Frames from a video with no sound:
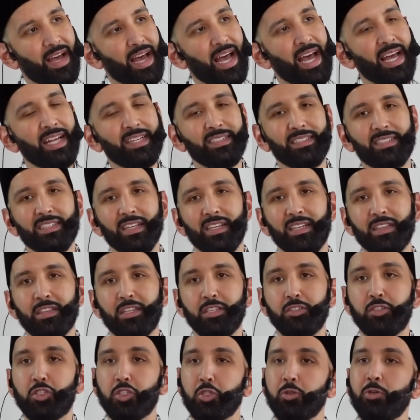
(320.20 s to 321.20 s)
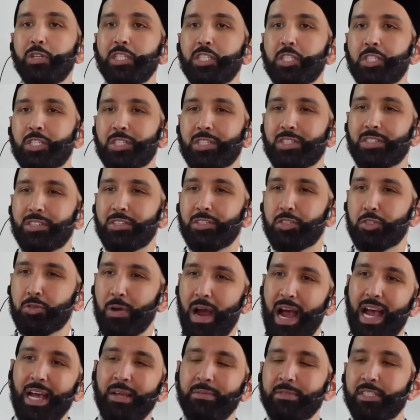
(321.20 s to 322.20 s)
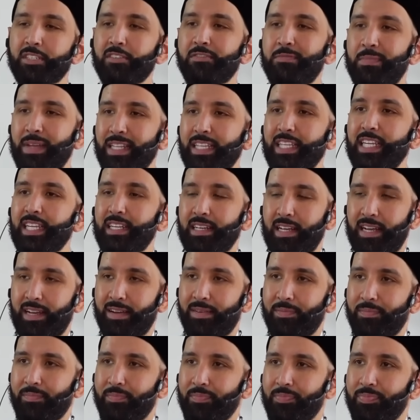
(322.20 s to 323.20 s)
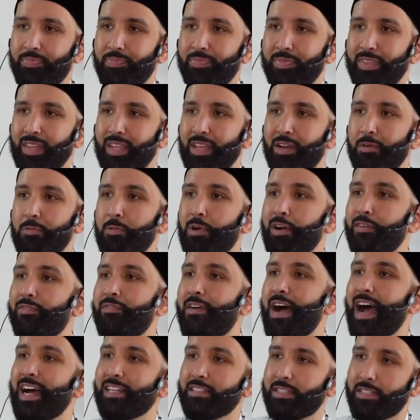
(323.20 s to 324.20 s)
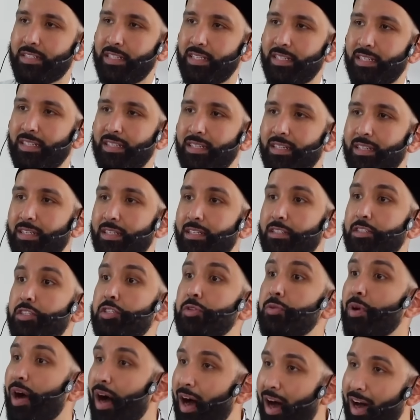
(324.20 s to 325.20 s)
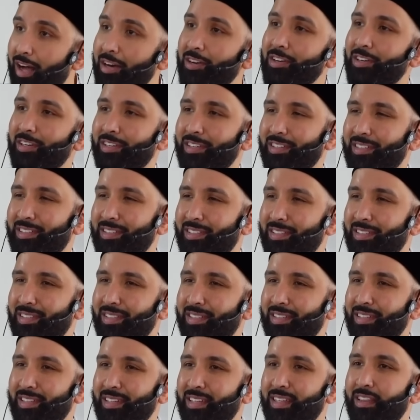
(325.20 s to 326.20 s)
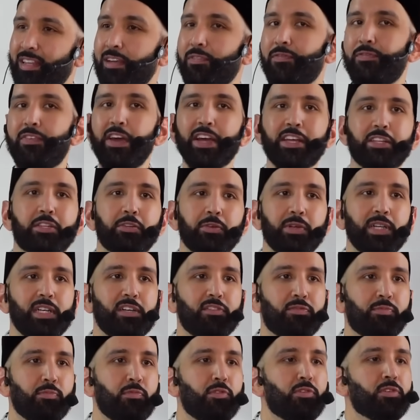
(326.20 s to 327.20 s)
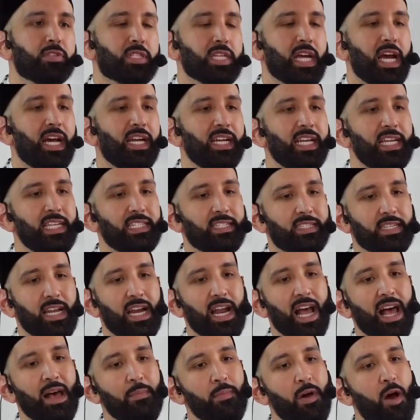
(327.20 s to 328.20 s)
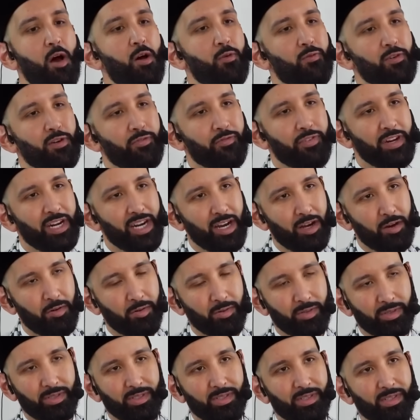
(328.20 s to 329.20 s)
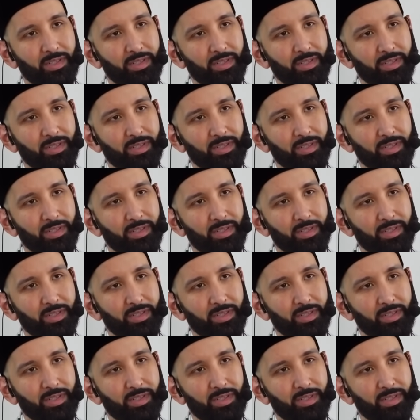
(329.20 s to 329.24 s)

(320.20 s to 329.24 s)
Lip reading: And the Jewish tribes of Medina were fasting to honor the victory of Musa alayhi salam over Fir'aun.